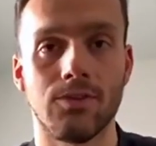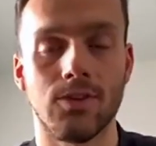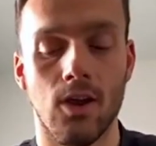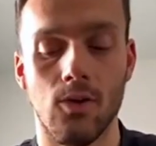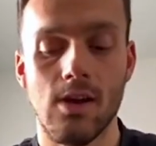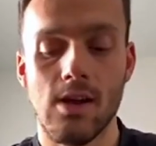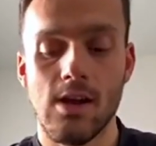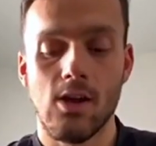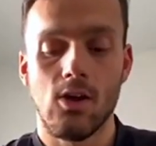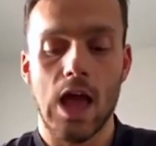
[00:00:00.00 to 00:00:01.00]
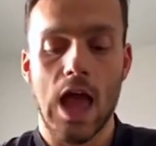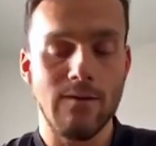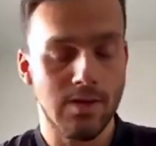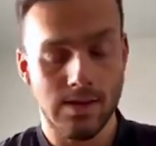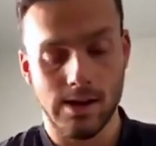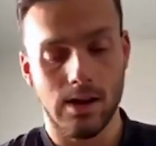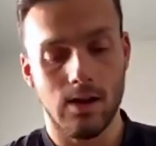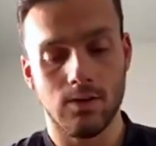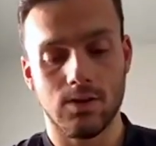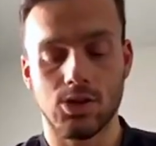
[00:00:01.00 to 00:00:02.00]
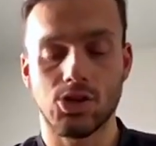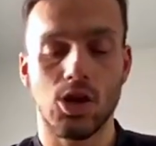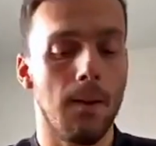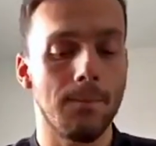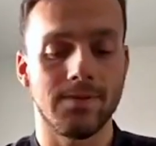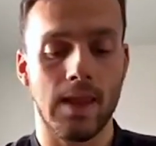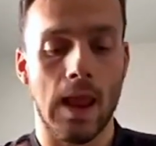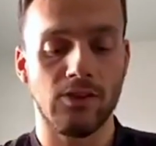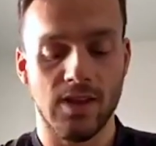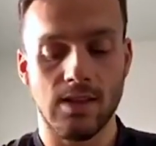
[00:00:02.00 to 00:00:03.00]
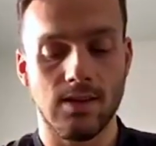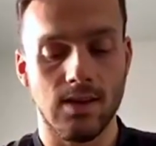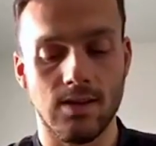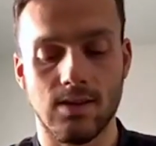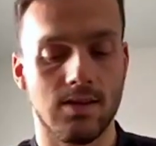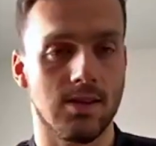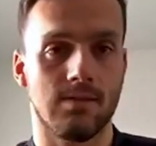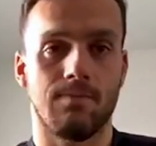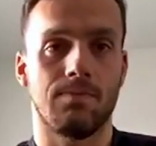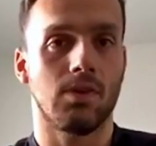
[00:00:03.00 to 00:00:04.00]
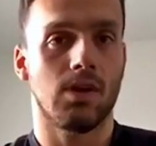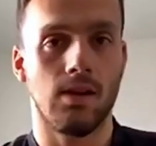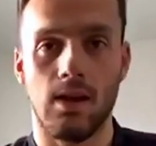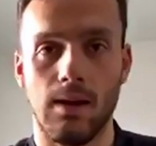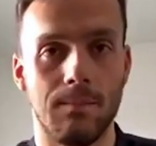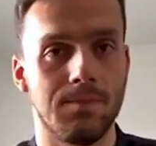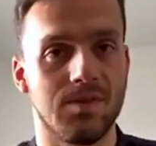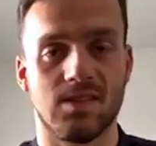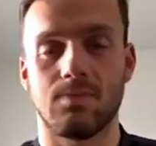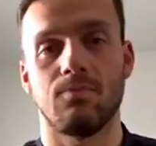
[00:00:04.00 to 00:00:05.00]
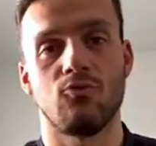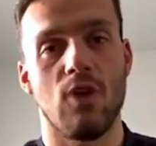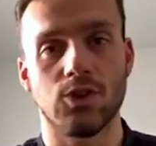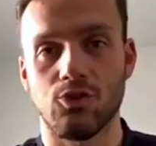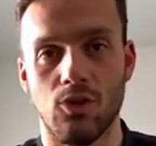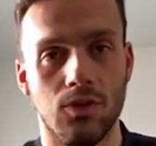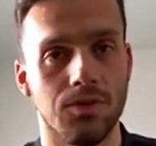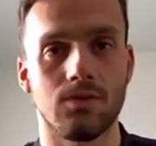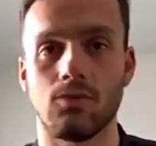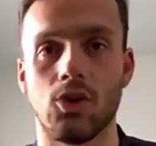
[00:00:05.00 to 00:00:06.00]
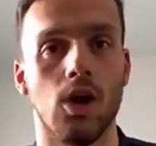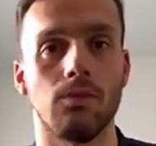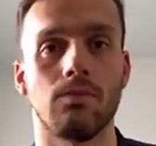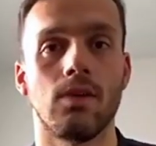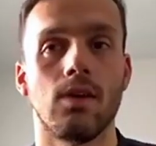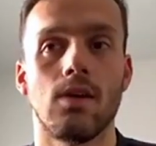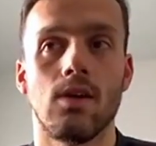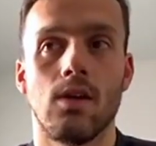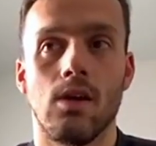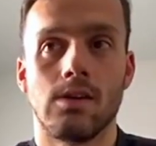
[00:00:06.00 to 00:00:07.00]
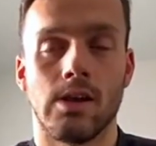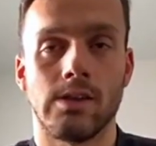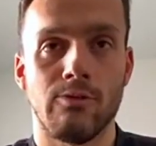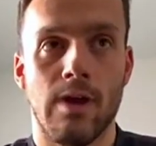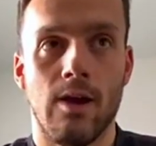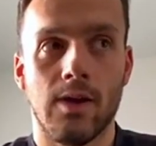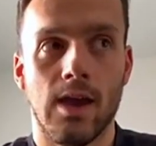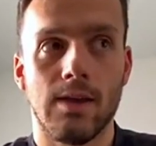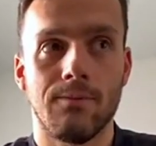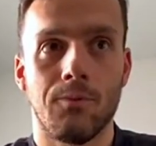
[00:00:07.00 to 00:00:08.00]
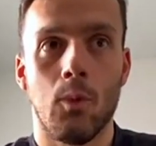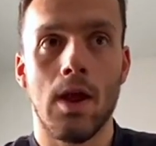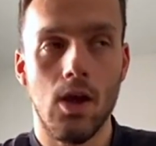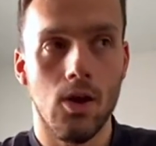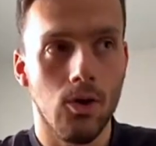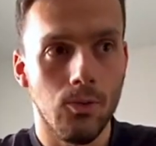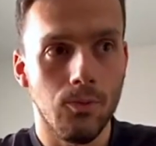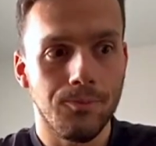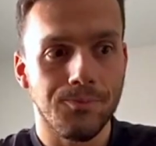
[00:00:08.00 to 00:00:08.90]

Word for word: So everything's closed shops, leisure centres, clubs, restaurants, gone. So I was like, right, okay. Went home.